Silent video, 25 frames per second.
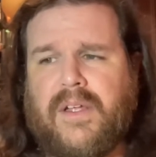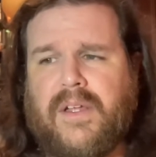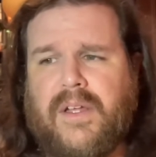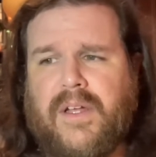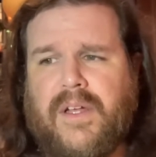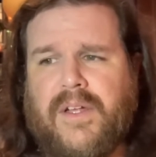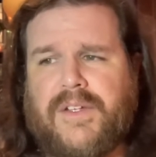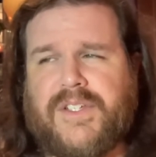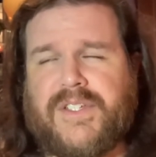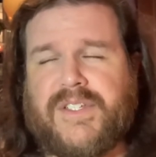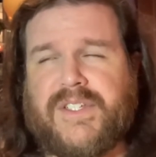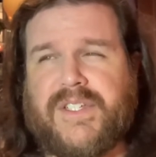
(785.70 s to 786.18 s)

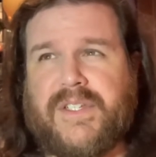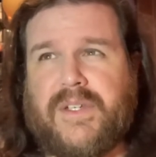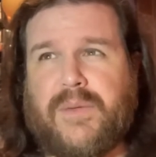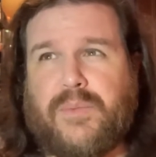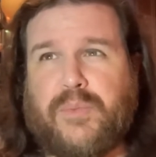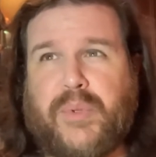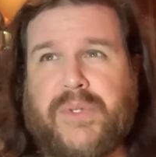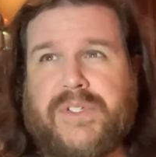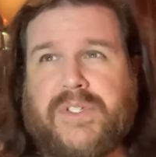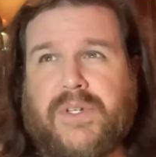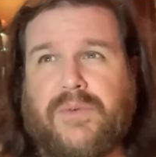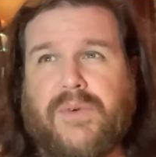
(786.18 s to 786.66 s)
just
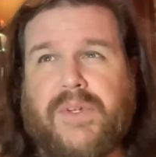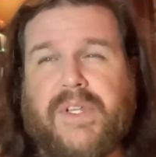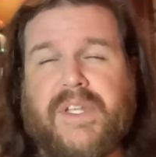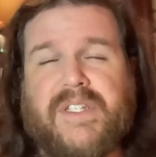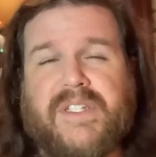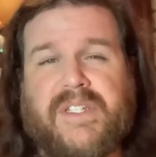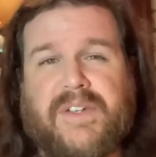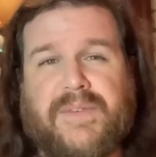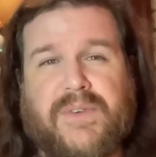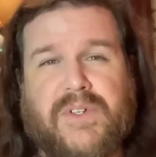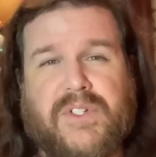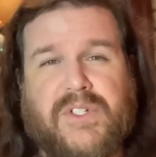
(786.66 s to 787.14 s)
puts a really
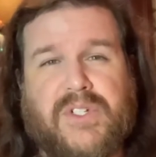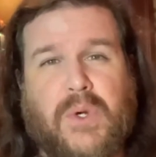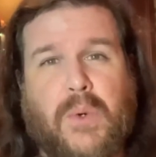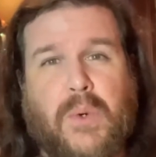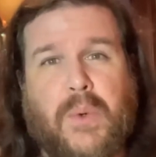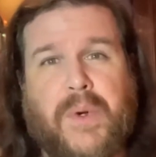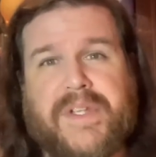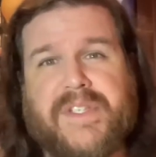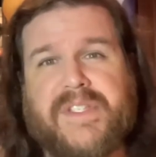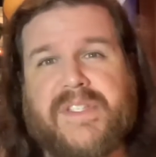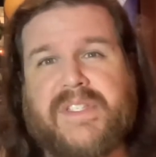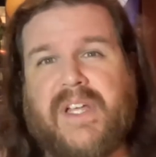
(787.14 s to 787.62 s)
different
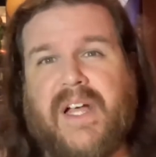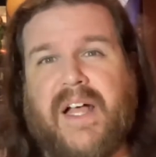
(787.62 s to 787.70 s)
twist